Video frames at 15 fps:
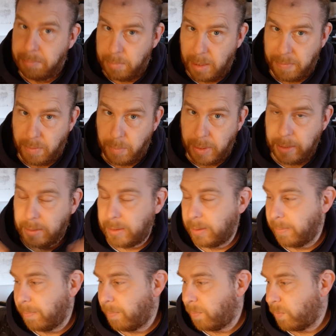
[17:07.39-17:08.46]
if it wins.
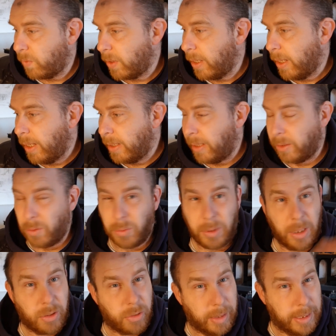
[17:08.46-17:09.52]
There's
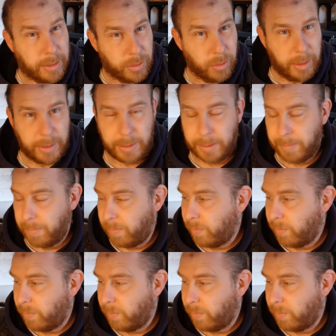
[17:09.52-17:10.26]
also Creator's Choice.